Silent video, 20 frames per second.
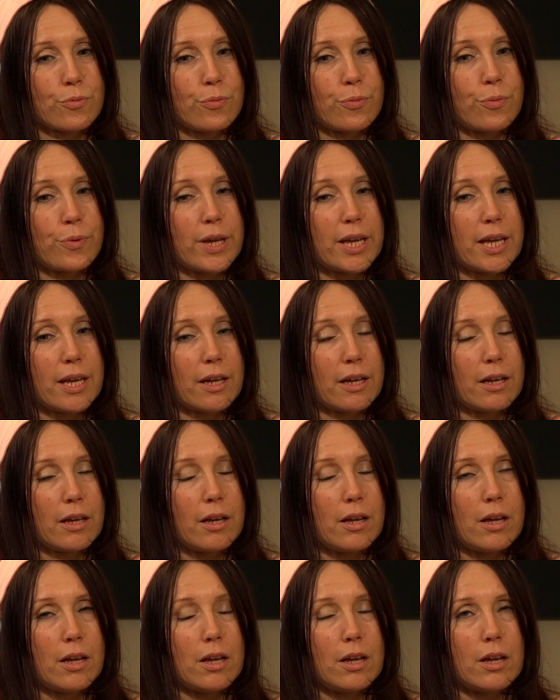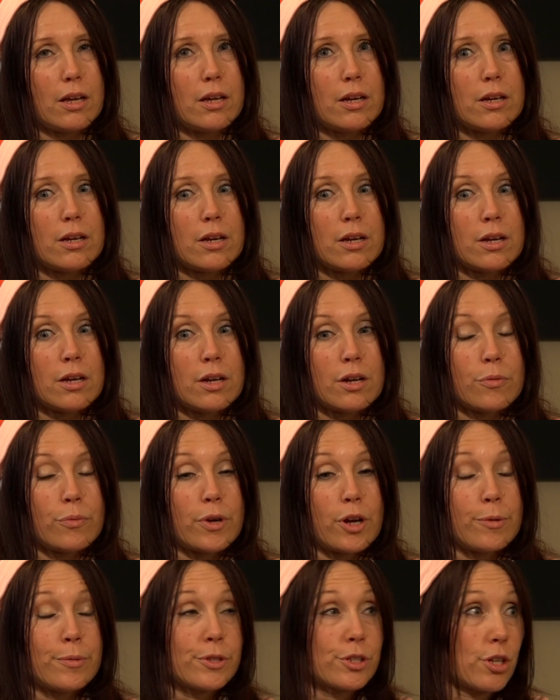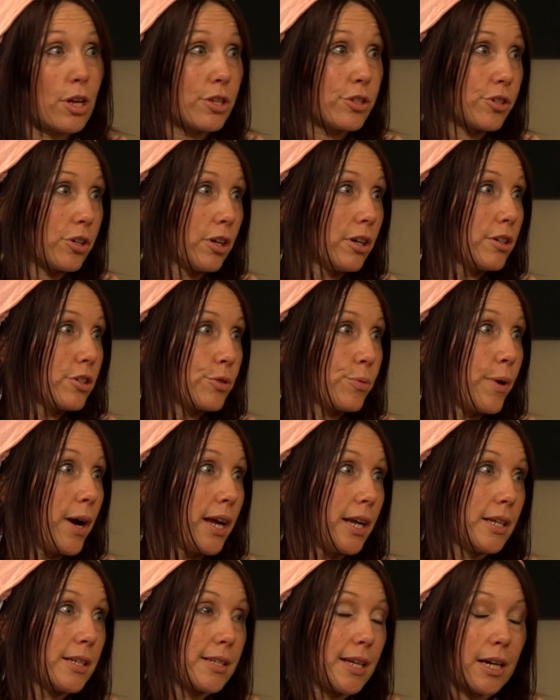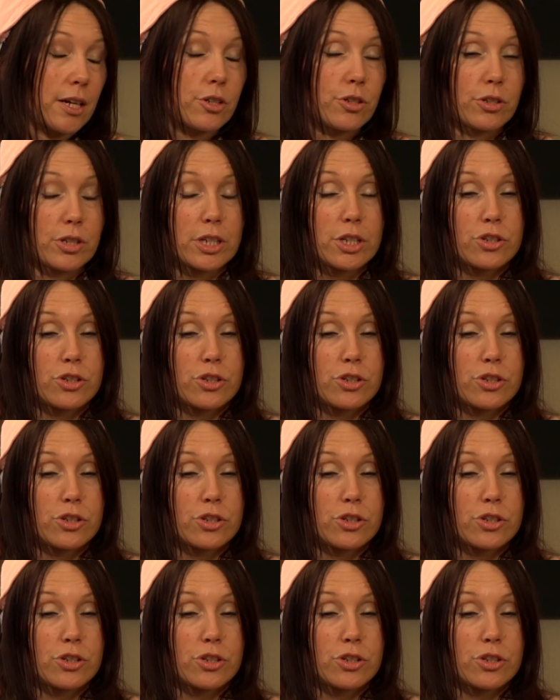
we almost lost her twice, actually.